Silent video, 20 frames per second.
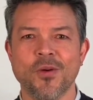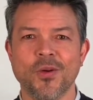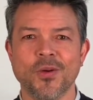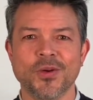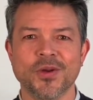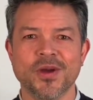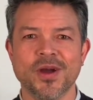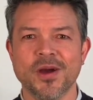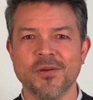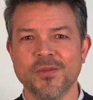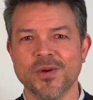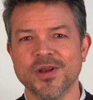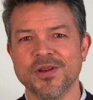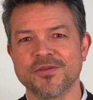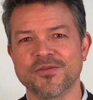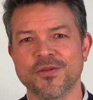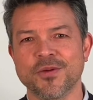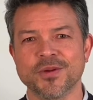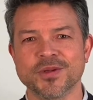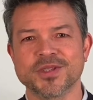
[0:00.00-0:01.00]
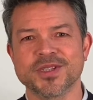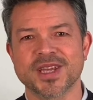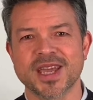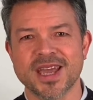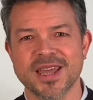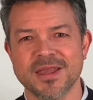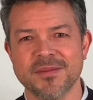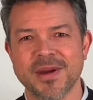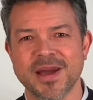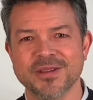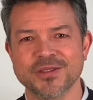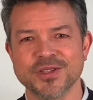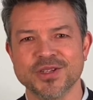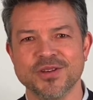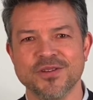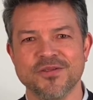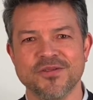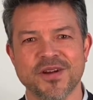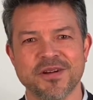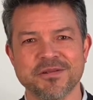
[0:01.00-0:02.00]
and we look forward to getting them out to you
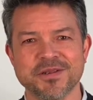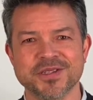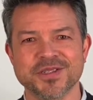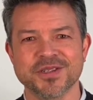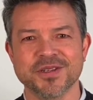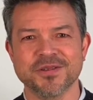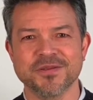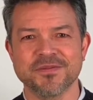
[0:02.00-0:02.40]
very soon.